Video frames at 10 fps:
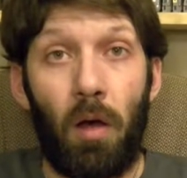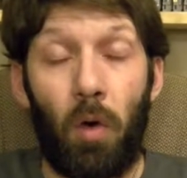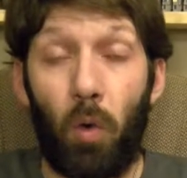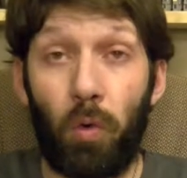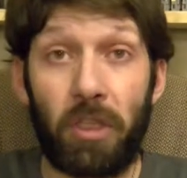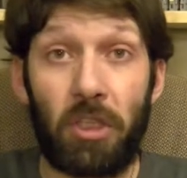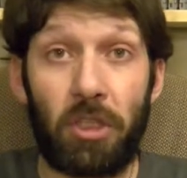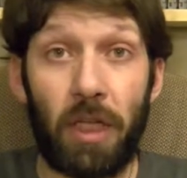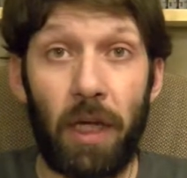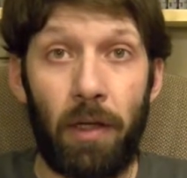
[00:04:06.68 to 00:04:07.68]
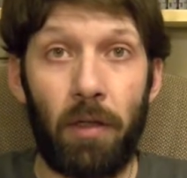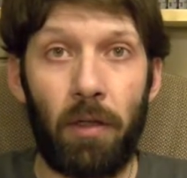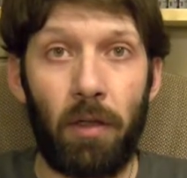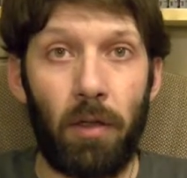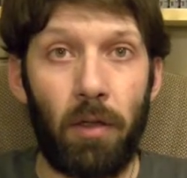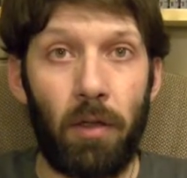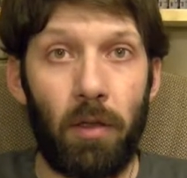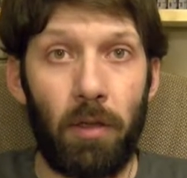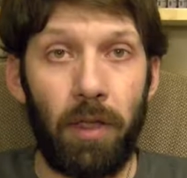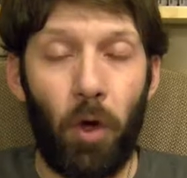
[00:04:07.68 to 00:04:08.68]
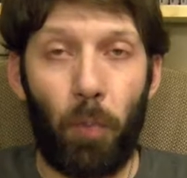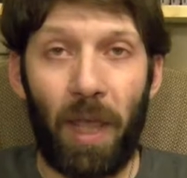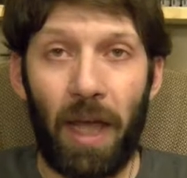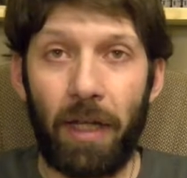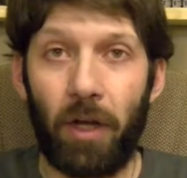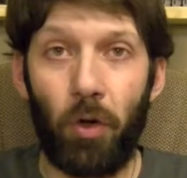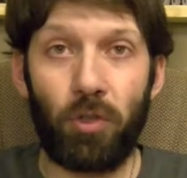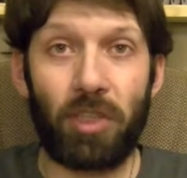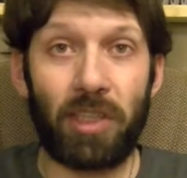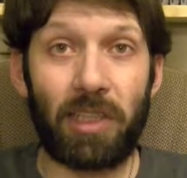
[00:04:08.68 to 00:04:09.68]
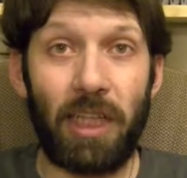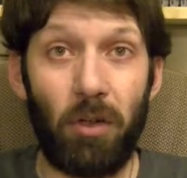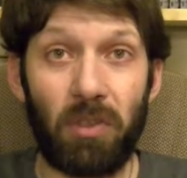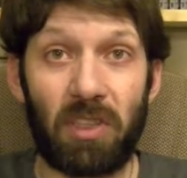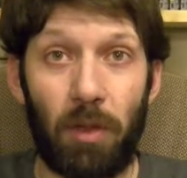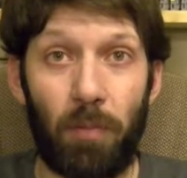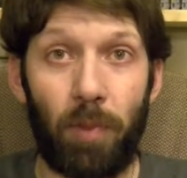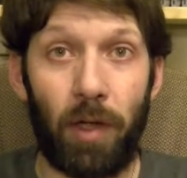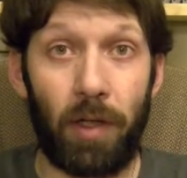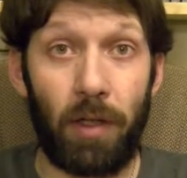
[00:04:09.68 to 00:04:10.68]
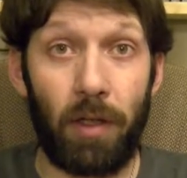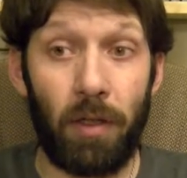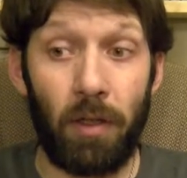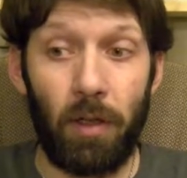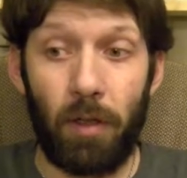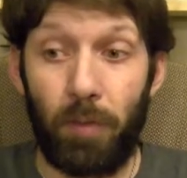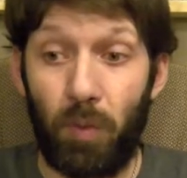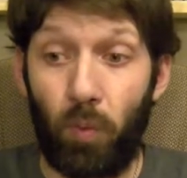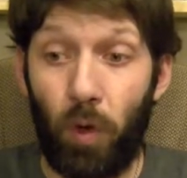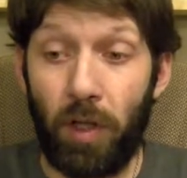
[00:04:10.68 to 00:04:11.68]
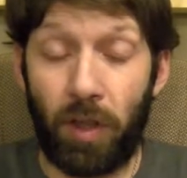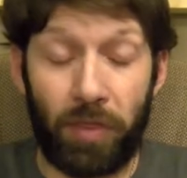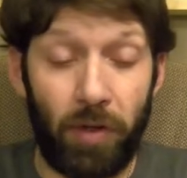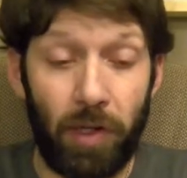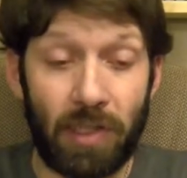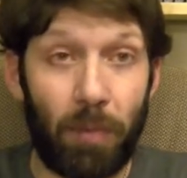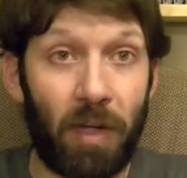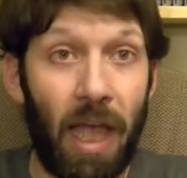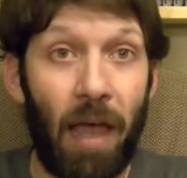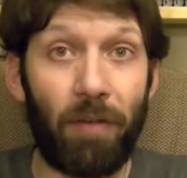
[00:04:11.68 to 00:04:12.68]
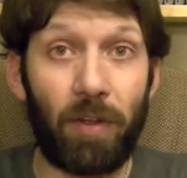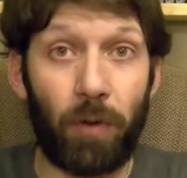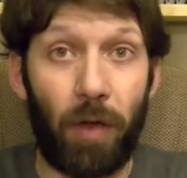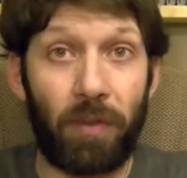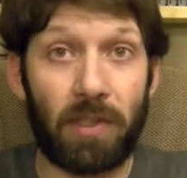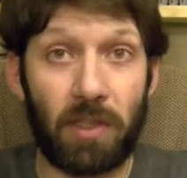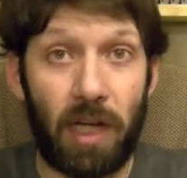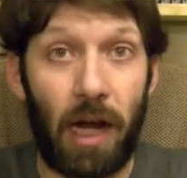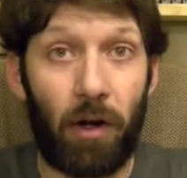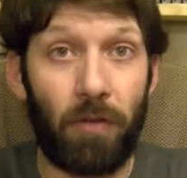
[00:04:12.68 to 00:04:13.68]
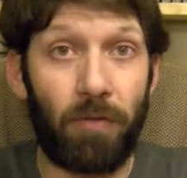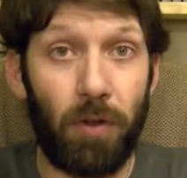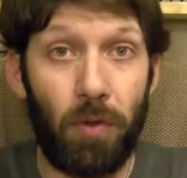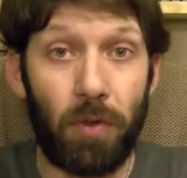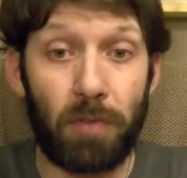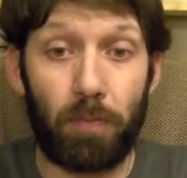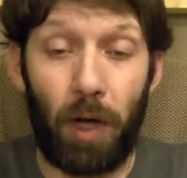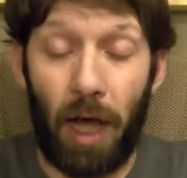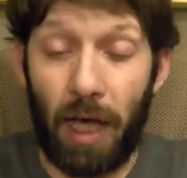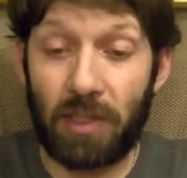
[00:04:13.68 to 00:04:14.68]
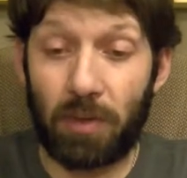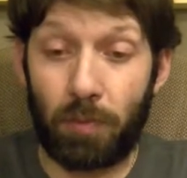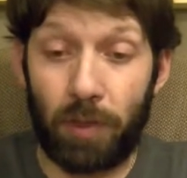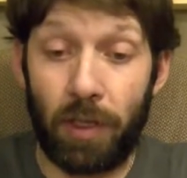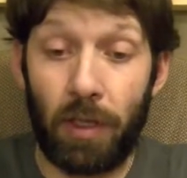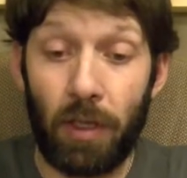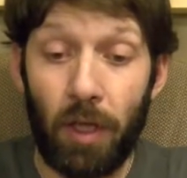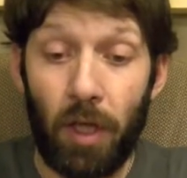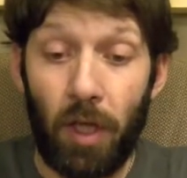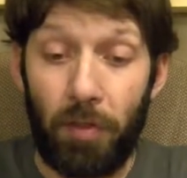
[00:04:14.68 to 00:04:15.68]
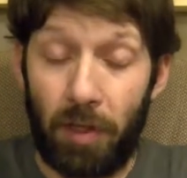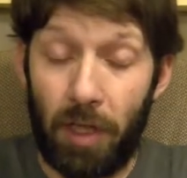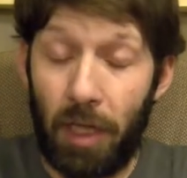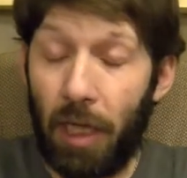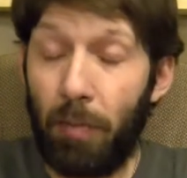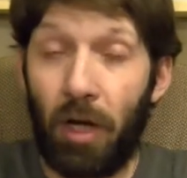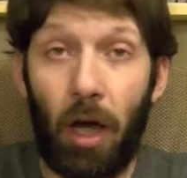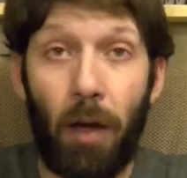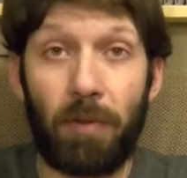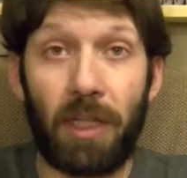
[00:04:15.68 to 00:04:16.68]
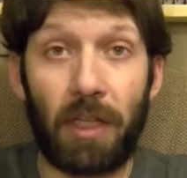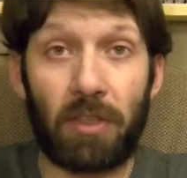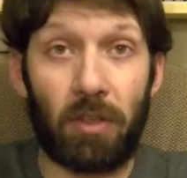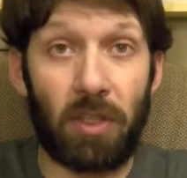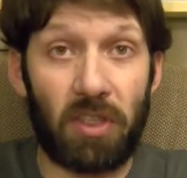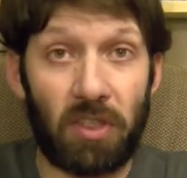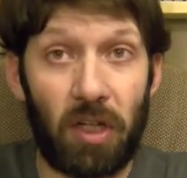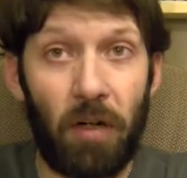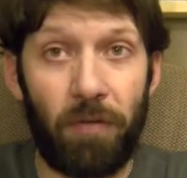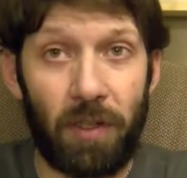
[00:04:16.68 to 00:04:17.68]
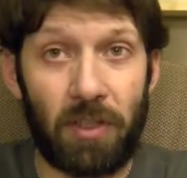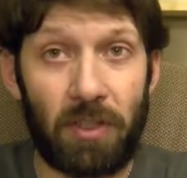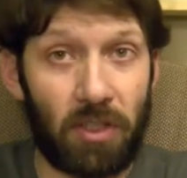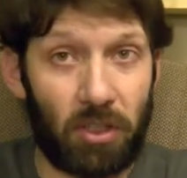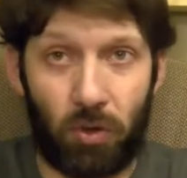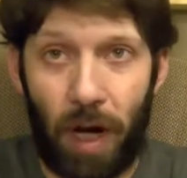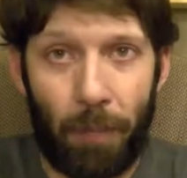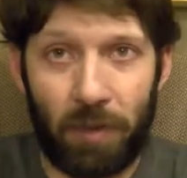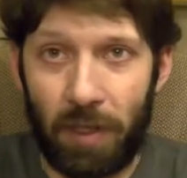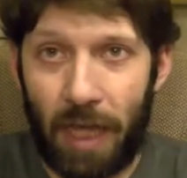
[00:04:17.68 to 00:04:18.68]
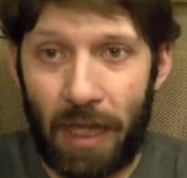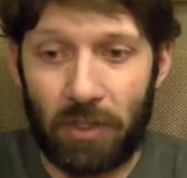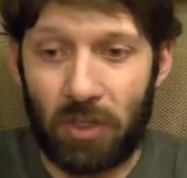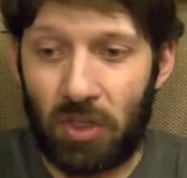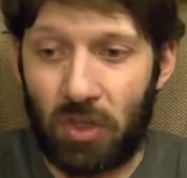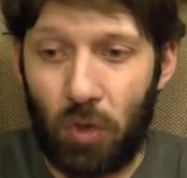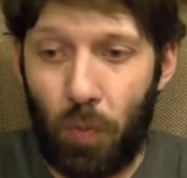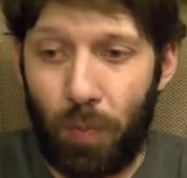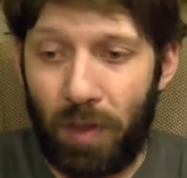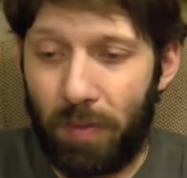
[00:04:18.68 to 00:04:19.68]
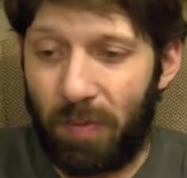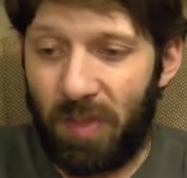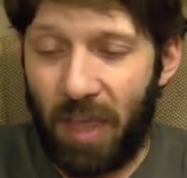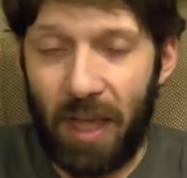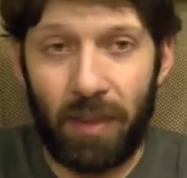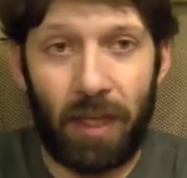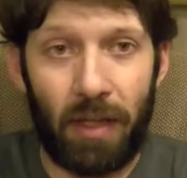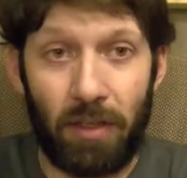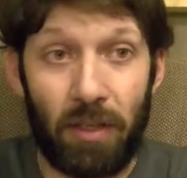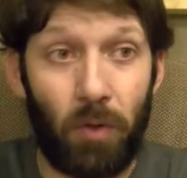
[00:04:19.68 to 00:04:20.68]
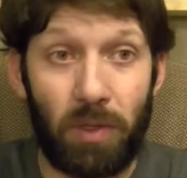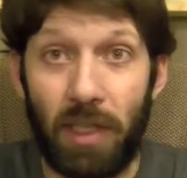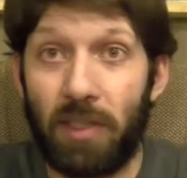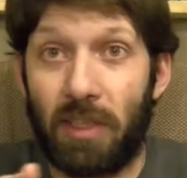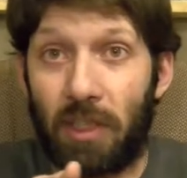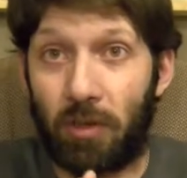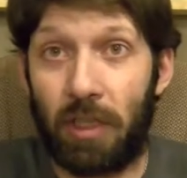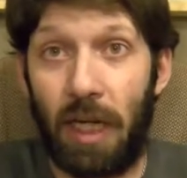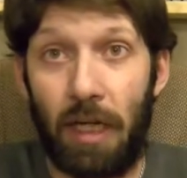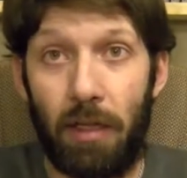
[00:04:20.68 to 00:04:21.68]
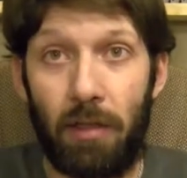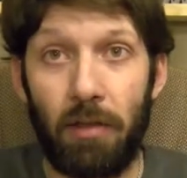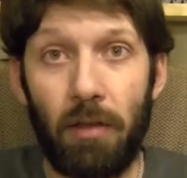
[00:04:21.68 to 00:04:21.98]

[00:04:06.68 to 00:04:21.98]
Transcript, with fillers: Holy shit. Leo Pantyhose just killed somebody. I mean, one of the theories I've been having throughout this entire review is possibly the inanimate objects are his servants just trapped in that stupid thing that, you know, Disney created.